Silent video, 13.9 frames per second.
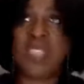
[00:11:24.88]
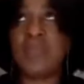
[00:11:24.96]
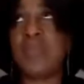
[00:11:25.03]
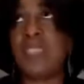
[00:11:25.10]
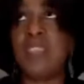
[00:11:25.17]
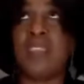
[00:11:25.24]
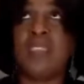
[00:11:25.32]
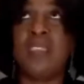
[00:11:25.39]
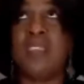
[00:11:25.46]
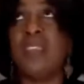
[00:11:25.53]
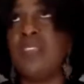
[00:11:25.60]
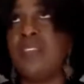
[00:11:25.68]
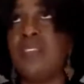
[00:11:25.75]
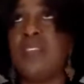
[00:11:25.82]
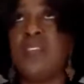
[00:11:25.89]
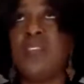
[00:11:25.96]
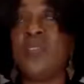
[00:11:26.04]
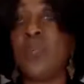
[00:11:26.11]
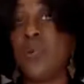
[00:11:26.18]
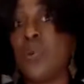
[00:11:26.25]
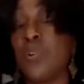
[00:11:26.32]
maybe
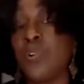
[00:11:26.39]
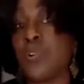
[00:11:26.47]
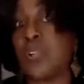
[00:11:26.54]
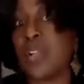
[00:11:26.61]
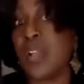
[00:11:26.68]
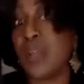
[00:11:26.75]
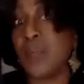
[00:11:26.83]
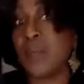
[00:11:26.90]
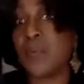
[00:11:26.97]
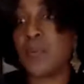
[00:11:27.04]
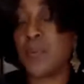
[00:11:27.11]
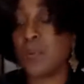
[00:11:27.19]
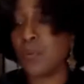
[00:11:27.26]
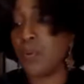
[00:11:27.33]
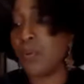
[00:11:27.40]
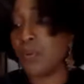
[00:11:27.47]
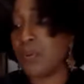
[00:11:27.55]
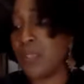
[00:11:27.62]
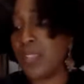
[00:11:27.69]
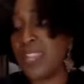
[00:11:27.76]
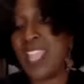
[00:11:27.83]
quarter cup
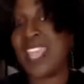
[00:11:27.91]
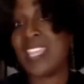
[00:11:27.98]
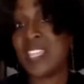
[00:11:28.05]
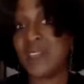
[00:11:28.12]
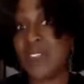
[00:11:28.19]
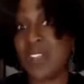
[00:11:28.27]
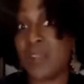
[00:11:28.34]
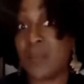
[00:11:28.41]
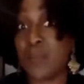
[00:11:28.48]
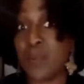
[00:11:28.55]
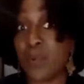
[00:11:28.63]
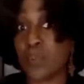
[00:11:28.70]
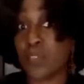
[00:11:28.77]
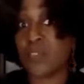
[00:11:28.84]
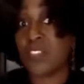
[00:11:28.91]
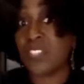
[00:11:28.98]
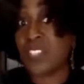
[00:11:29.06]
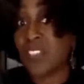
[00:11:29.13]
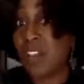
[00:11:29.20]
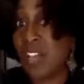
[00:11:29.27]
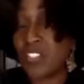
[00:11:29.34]
or an eighth of a cup worth of
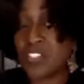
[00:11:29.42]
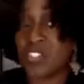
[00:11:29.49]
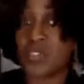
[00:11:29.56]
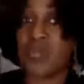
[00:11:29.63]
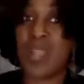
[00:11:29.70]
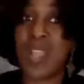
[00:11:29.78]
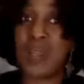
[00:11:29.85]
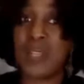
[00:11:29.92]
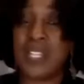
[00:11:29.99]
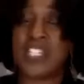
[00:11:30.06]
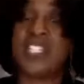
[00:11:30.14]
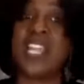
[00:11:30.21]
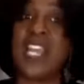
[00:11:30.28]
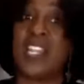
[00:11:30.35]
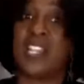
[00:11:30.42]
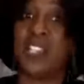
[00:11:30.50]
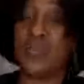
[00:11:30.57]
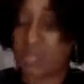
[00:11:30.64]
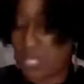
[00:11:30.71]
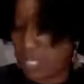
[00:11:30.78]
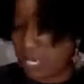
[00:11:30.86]
the sauce throughout it to kind
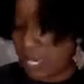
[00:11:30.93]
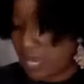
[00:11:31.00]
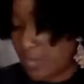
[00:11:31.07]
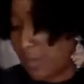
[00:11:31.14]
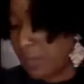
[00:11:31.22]
of loosen it